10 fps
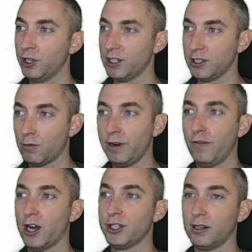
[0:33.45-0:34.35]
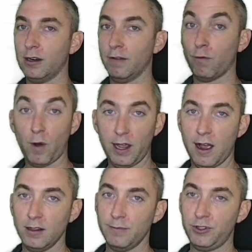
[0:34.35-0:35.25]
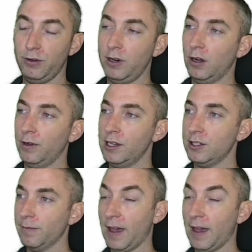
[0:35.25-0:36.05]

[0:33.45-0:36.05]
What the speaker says: just as a refresher of what LM Studio is,